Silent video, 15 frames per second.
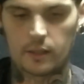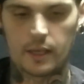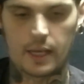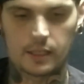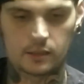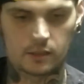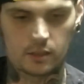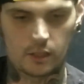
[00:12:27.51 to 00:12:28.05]

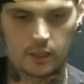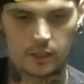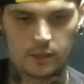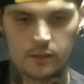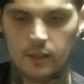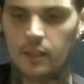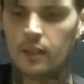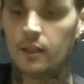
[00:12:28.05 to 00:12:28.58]
has
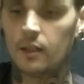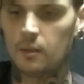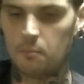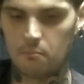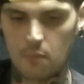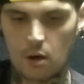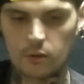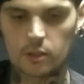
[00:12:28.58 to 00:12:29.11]
good
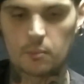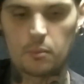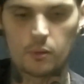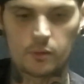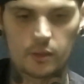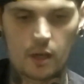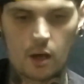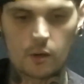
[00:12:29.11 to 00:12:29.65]

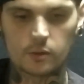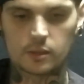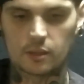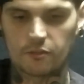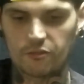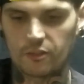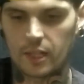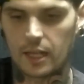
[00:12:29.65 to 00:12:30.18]
multiple notes
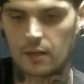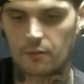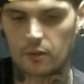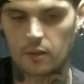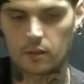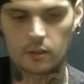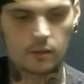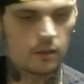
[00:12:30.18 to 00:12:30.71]
of
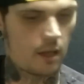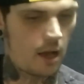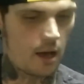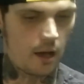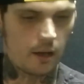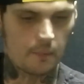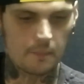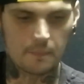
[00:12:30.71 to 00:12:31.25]

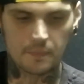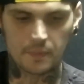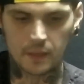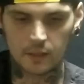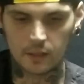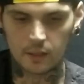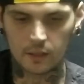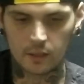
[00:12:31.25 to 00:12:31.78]
flavor.
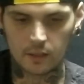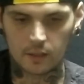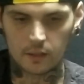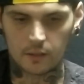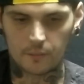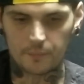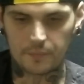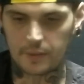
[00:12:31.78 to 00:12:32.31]

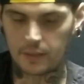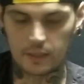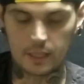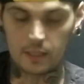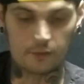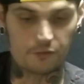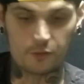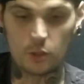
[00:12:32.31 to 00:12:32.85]
In
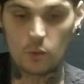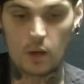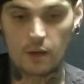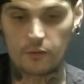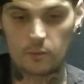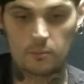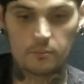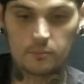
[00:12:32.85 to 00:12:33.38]
a few of
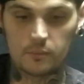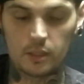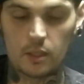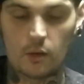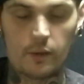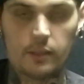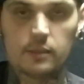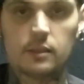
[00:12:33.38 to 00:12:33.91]
them, you
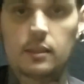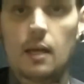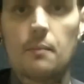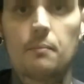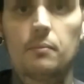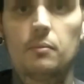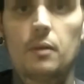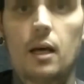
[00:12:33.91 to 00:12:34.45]
know, in
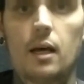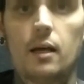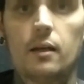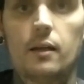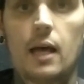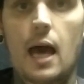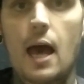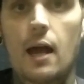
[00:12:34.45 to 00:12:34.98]
some
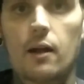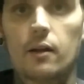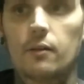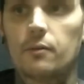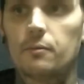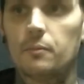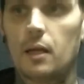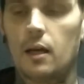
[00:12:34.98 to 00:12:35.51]

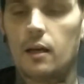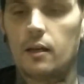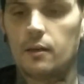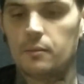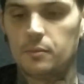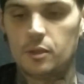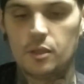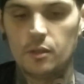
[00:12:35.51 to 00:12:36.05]
higher
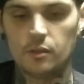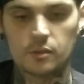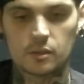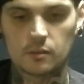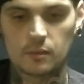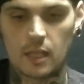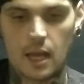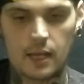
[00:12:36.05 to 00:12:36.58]
juice
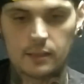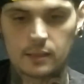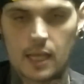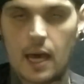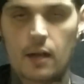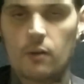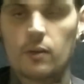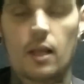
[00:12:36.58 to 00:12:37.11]
lines,
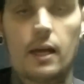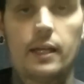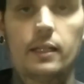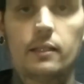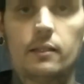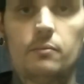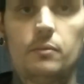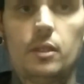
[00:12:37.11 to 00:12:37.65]
I don't
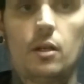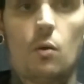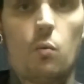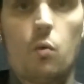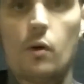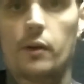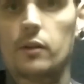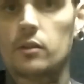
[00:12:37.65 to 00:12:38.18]
like, you know,
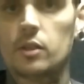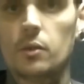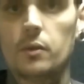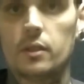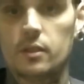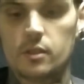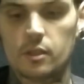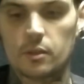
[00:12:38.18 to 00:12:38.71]
one or two of
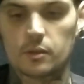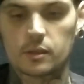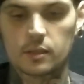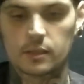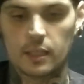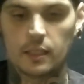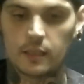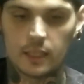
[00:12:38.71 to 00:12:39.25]
the juices.
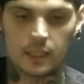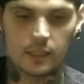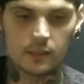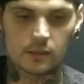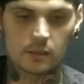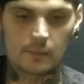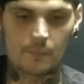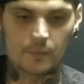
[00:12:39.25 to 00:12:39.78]
In
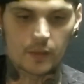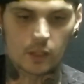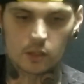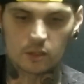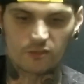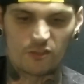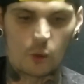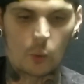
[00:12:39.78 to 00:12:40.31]
these, there's
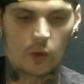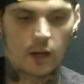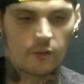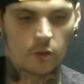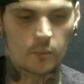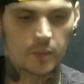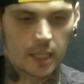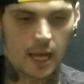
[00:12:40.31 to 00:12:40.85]
4 of
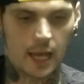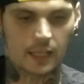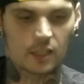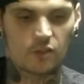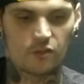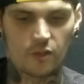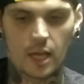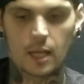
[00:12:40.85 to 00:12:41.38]
them that I
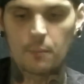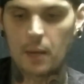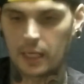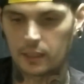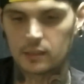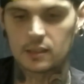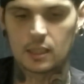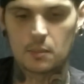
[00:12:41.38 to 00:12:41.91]
could vape. I
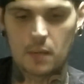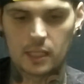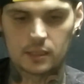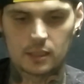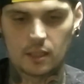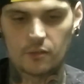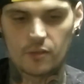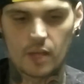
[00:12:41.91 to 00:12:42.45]
could see
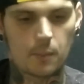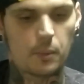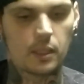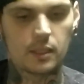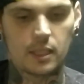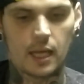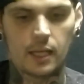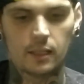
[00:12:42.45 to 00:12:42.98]
myself
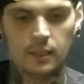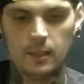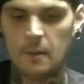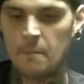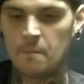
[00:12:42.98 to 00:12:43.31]
vaping daily.